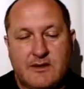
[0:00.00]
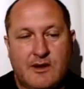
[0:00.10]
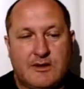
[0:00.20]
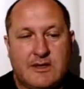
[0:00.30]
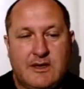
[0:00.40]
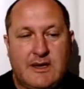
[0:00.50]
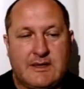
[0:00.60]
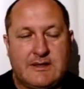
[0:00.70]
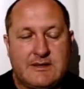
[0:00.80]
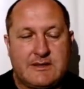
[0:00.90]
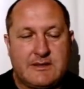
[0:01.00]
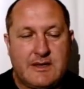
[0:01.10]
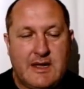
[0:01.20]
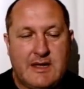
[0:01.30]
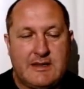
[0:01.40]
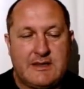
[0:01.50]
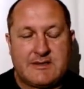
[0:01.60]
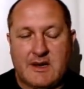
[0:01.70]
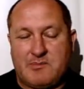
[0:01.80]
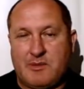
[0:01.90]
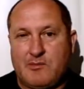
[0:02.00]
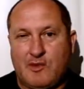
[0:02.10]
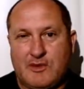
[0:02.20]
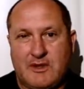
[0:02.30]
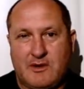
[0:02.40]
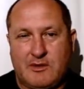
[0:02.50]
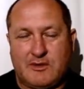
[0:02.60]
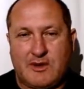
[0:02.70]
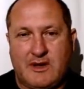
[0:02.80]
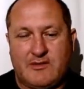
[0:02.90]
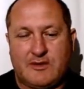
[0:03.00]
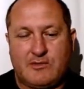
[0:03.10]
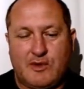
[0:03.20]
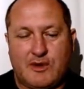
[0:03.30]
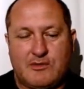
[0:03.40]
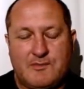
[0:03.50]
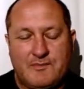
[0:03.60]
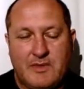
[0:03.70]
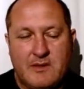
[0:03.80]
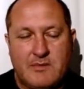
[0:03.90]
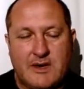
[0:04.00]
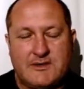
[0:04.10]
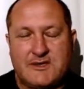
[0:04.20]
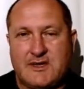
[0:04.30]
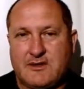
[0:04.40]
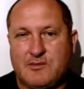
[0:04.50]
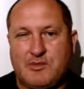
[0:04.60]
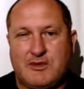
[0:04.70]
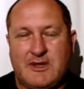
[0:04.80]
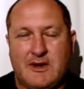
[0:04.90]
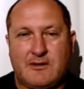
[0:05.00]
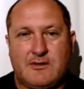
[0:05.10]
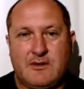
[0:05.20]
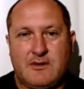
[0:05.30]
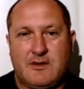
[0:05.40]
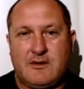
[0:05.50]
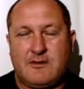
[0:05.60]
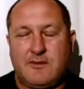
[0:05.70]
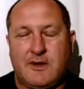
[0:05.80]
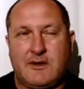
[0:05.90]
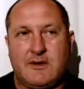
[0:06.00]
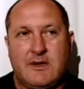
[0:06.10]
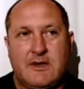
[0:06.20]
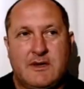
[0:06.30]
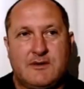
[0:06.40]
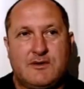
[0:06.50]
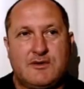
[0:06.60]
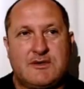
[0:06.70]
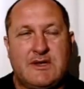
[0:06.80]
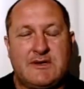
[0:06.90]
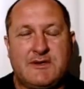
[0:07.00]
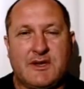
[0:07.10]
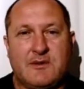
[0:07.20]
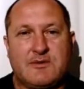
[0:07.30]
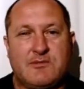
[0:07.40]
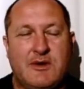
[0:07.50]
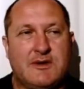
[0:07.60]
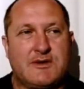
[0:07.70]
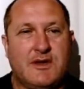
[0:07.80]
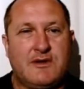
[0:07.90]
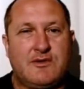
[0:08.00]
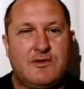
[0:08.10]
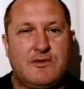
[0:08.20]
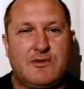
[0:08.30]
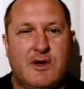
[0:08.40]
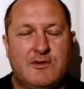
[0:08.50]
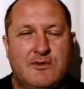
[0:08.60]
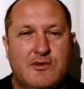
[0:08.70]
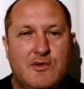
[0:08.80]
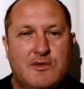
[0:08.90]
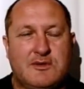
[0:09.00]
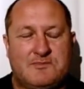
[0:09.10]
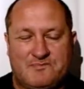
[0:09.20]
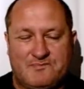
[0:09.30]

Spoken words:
an article like this, and there's a couple more that I want to cover tomorrow, but I just had to put that out there today. Tuesday, Jacob Zuma is going to go to court.